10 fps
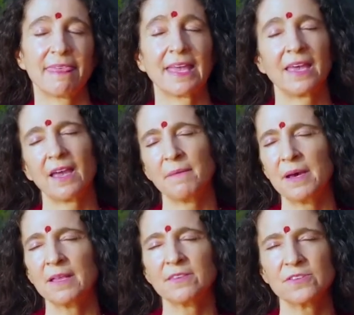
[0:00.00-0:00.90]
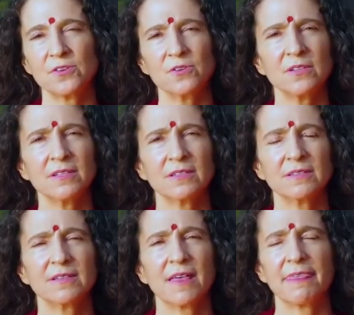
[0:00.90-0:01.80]
thinking about the soul,
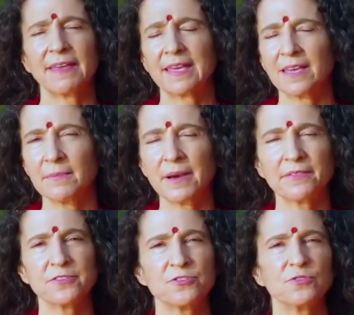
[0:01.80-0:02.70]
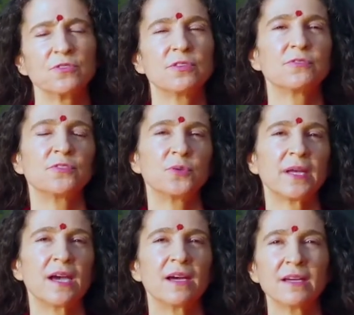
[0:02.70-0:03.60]
thinking about the truth of who
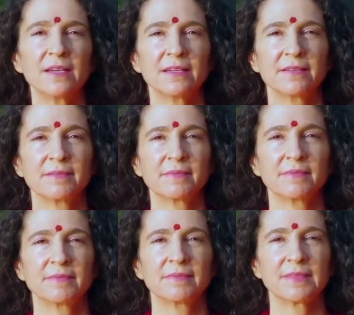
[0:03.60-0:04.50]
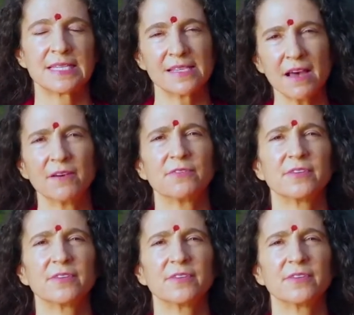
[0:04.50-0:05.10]
we are, is love.